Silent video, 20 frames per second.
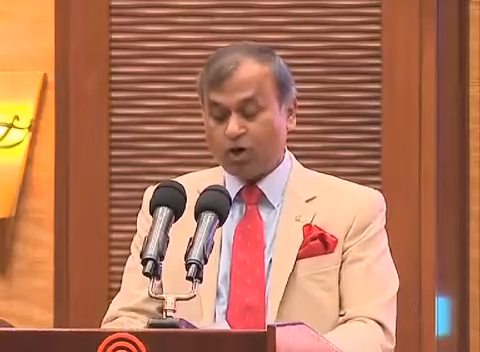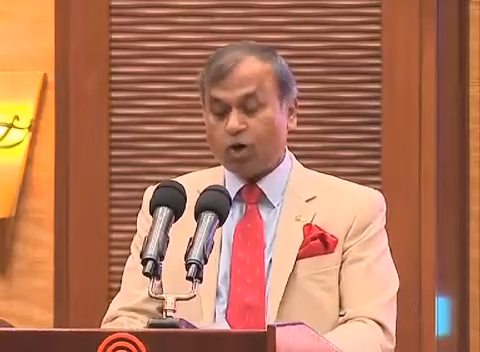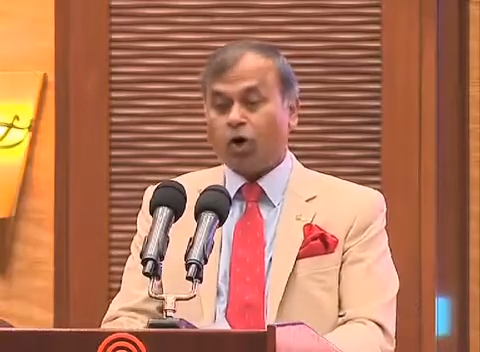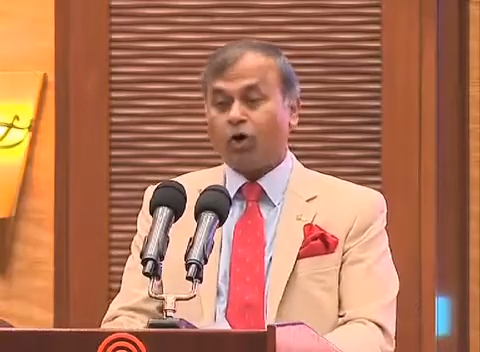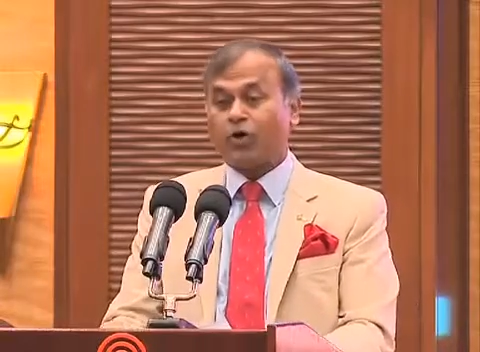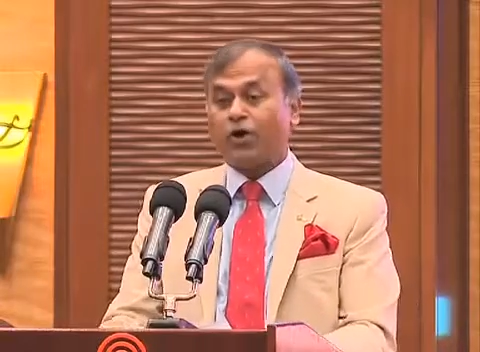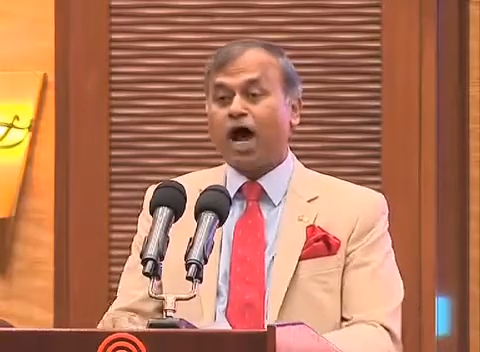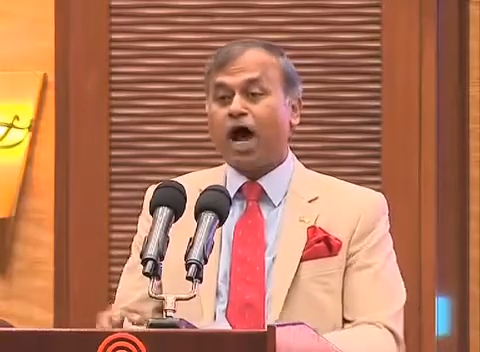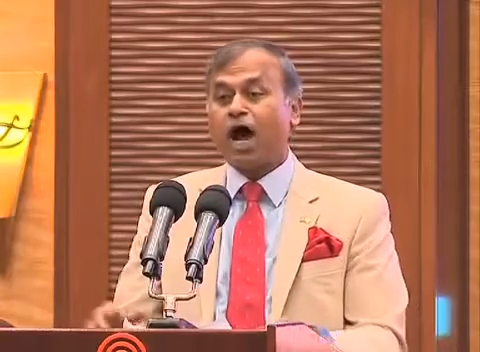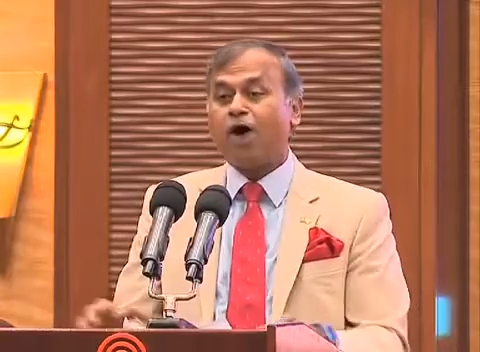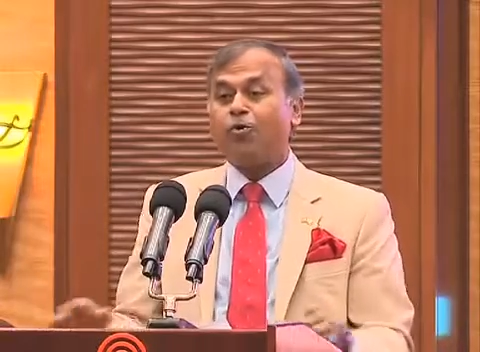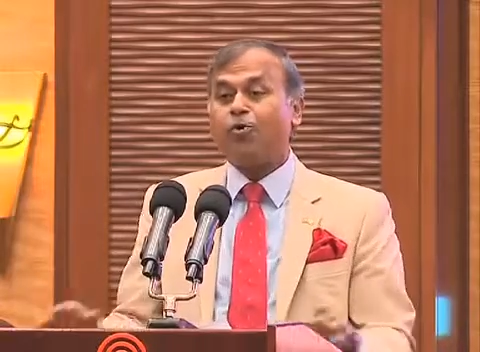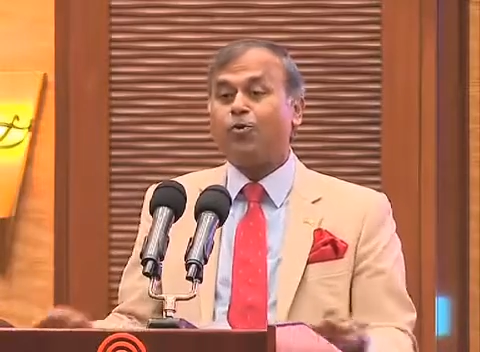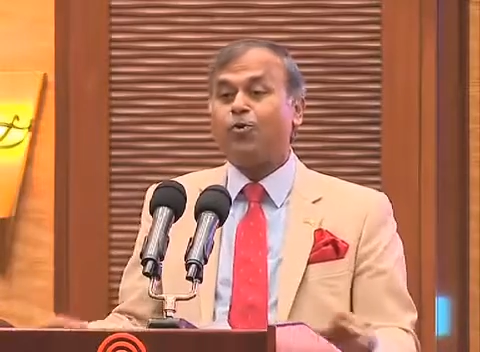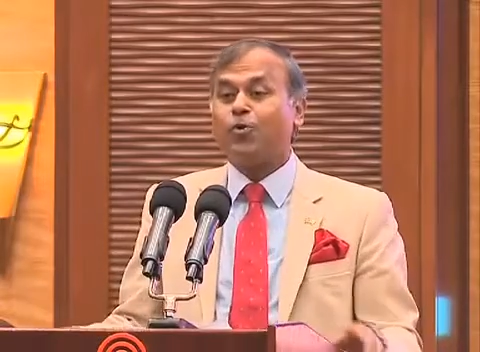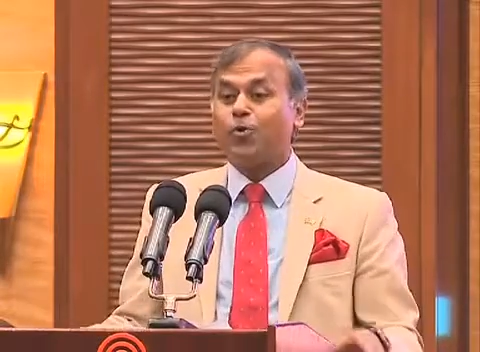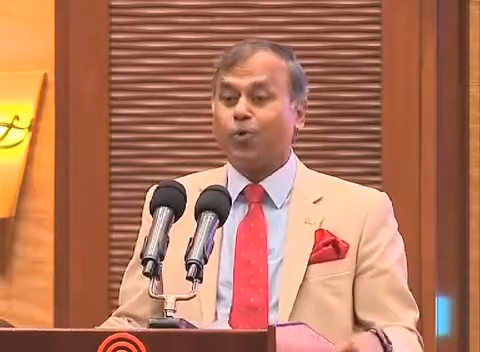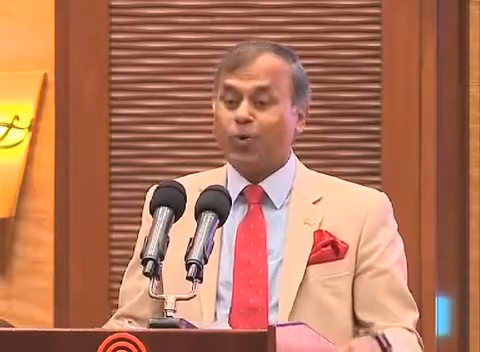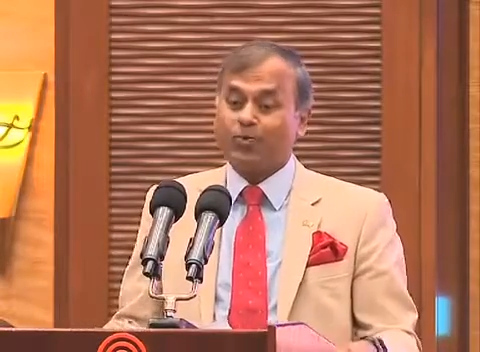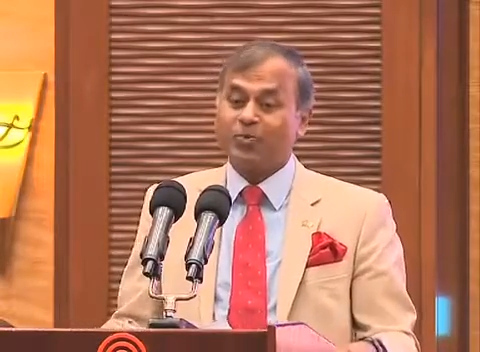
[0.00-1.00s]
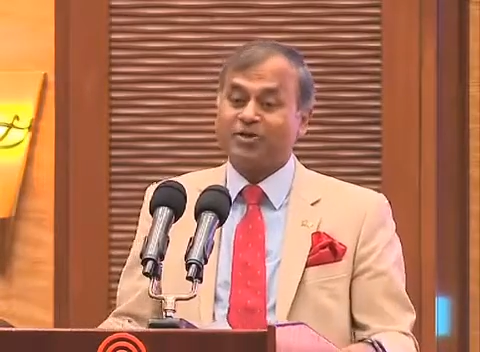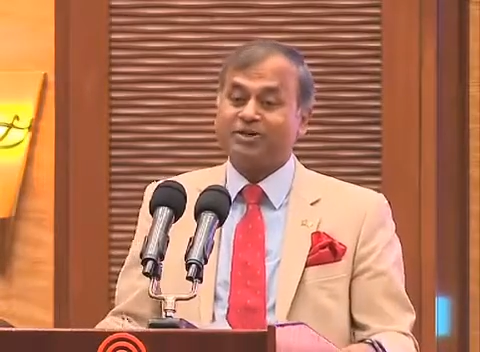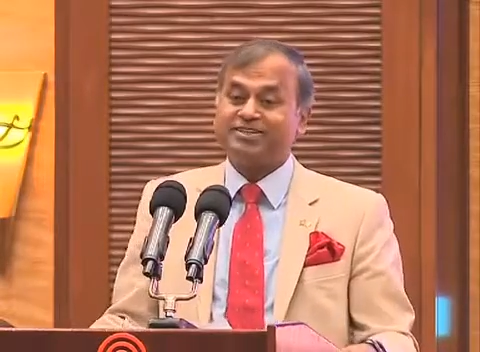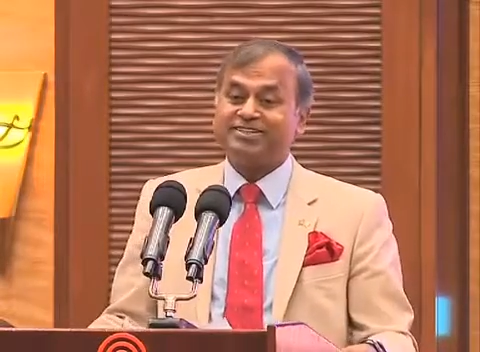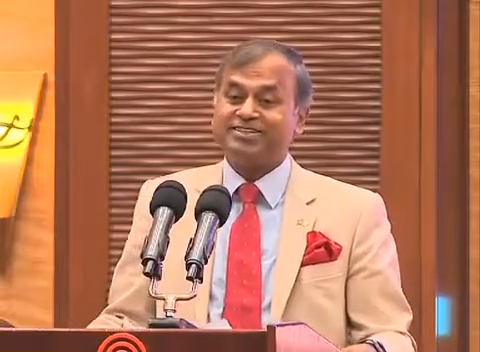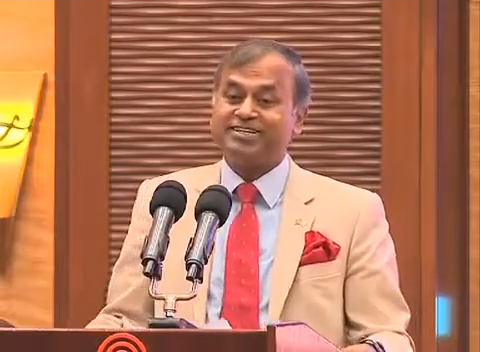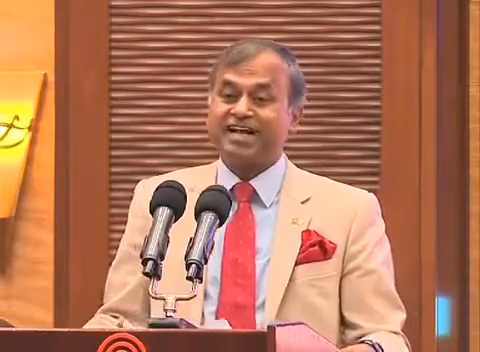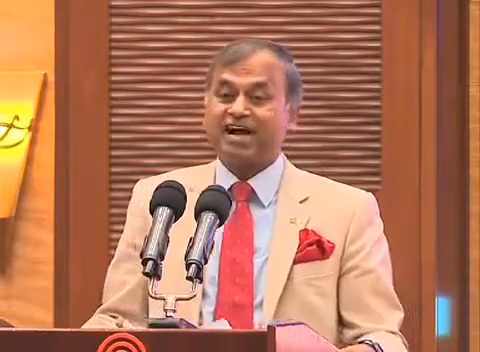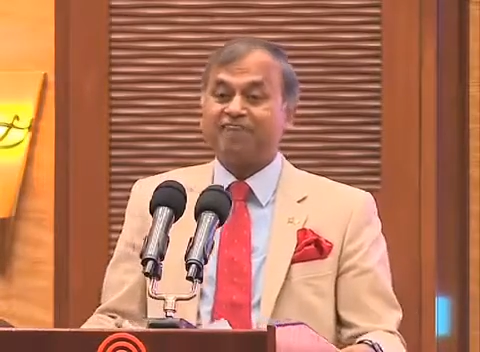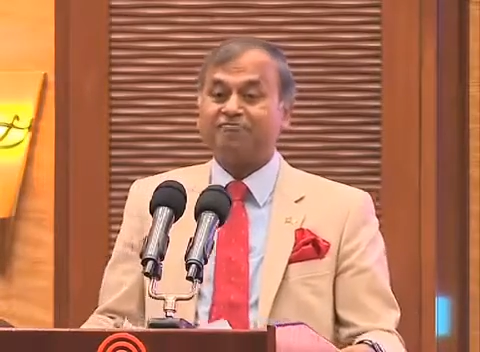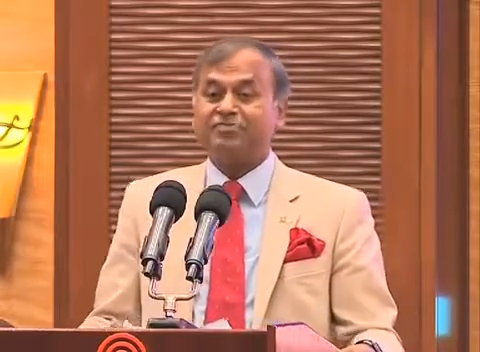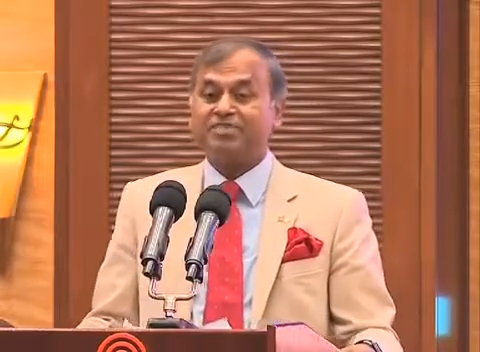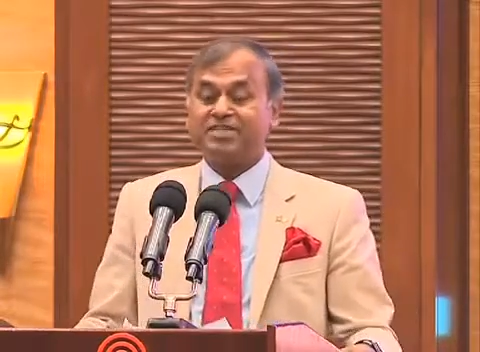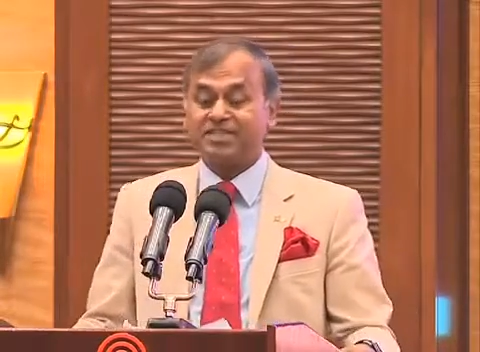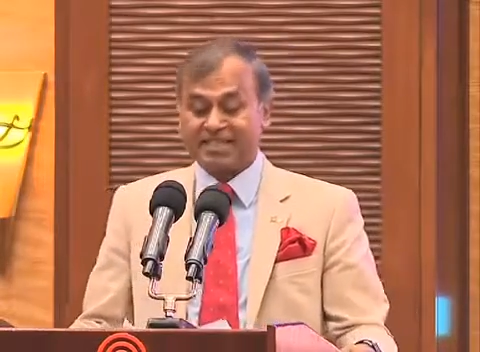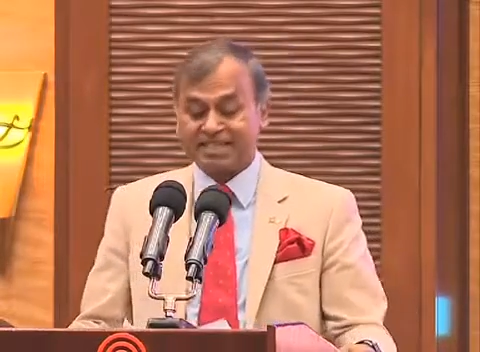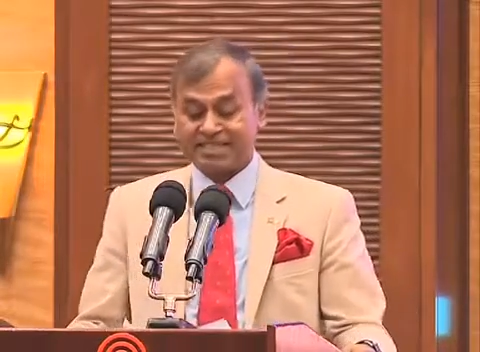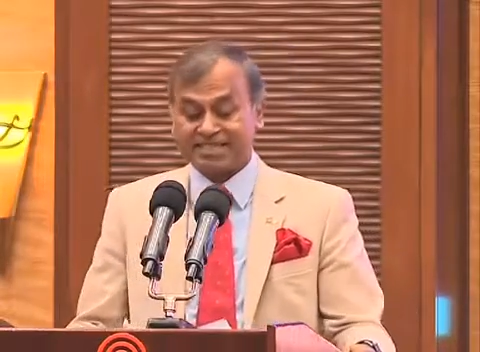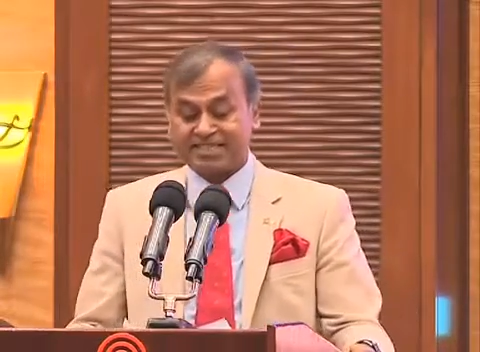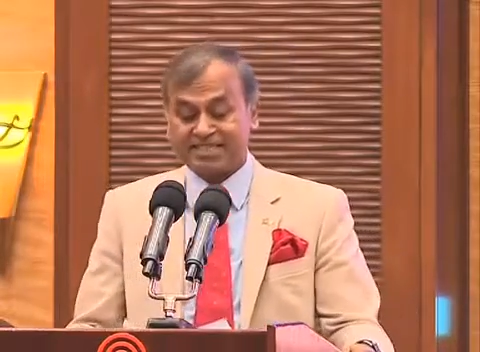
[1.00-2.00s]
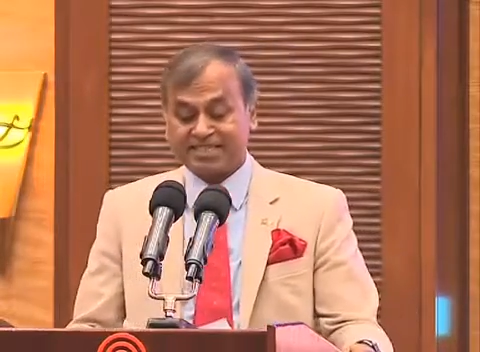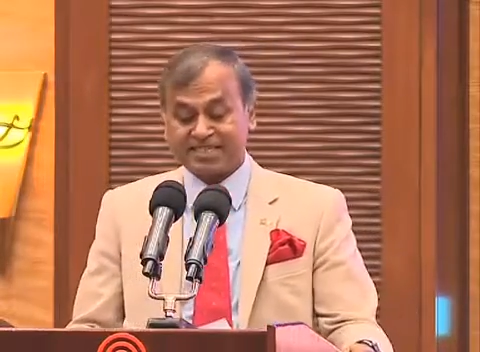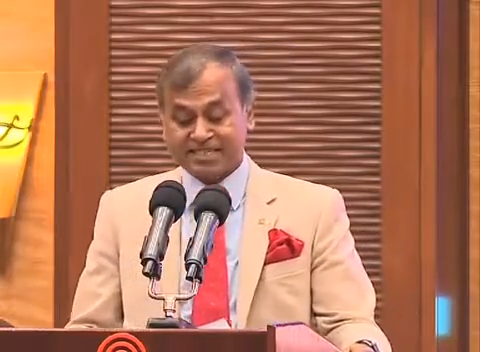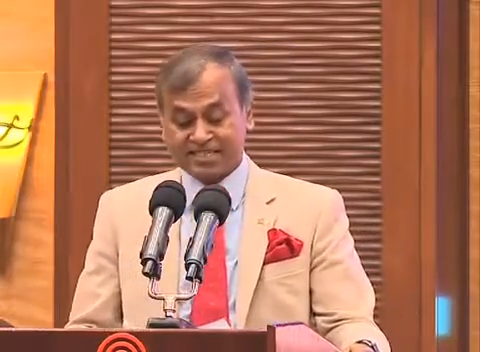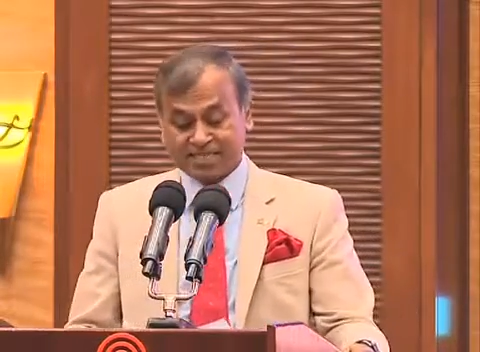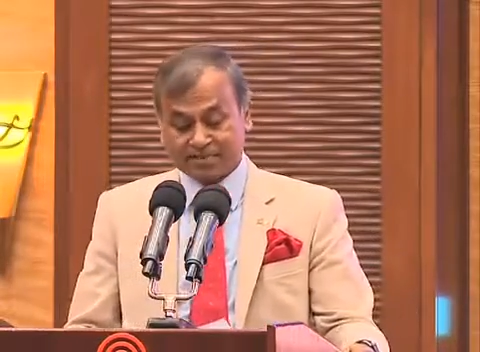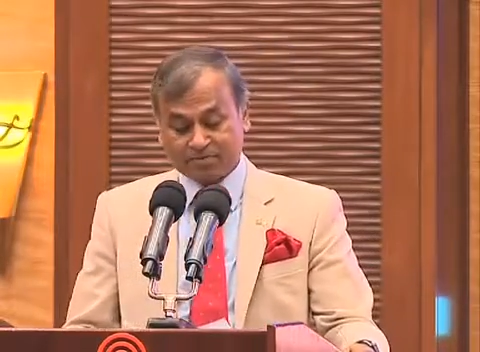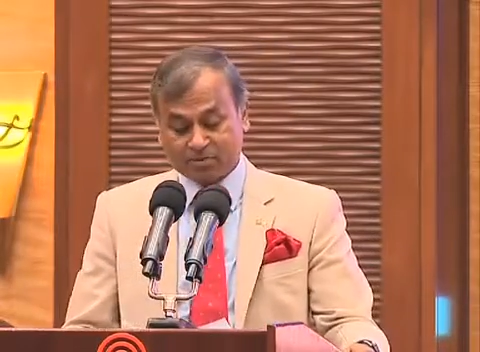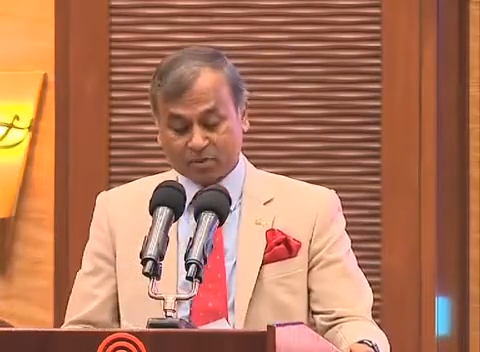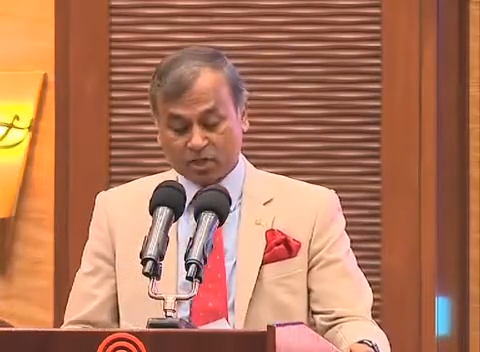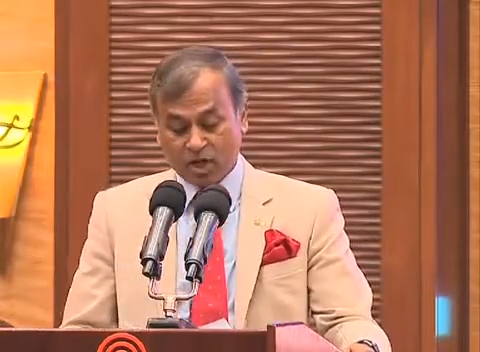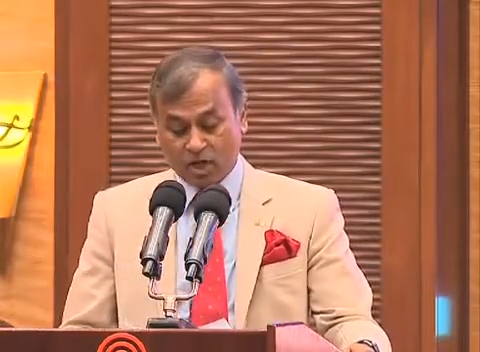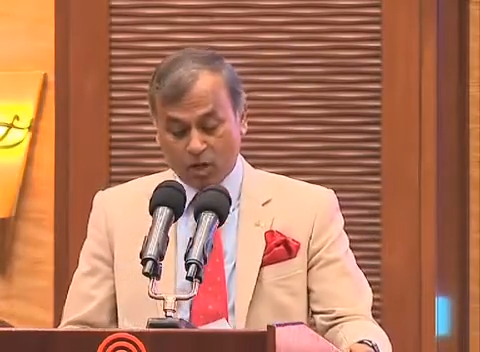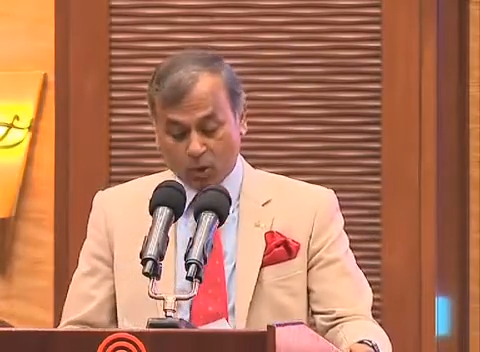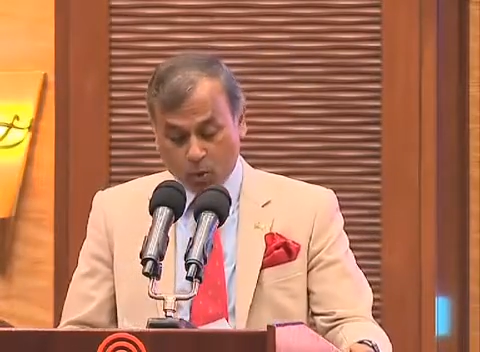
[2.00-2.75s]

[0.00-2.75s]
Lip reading: on how open government data systems